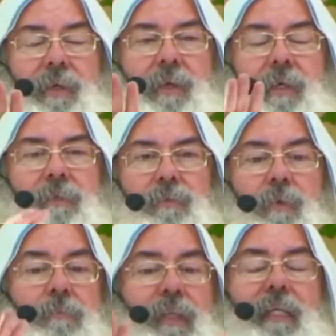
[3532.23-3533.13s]
Because
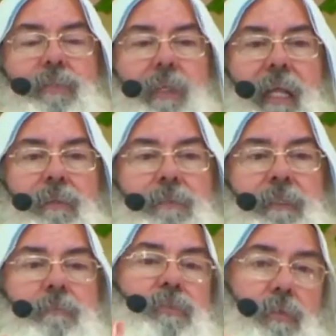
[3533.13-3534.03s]
where the bed was, it
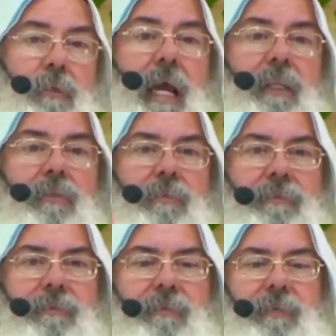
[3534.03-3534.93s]
was a small
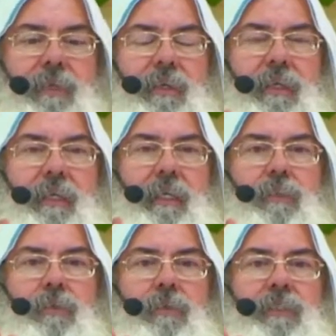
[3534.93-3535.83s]
bed, and
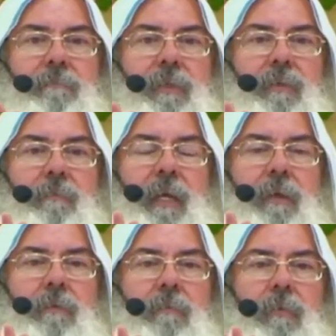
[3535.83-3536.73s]
I
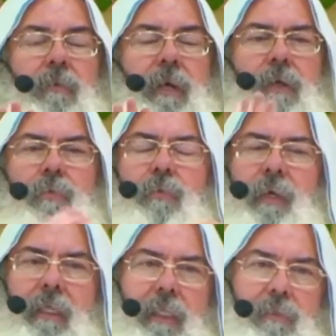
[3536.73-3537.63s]
couldn't
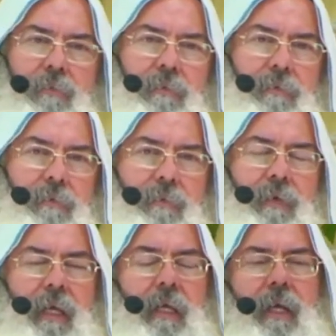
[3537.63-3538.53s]
stretch my
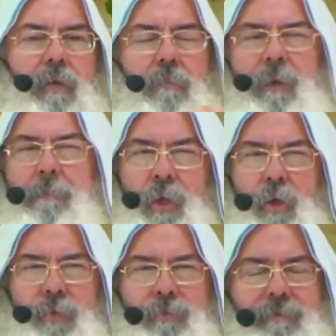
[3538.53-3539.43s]
feet. I
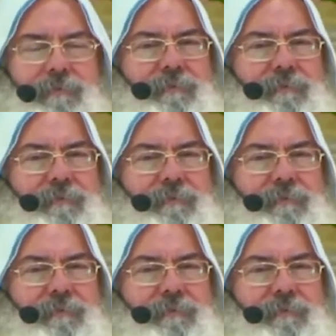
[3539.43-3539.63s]
couldn't stretch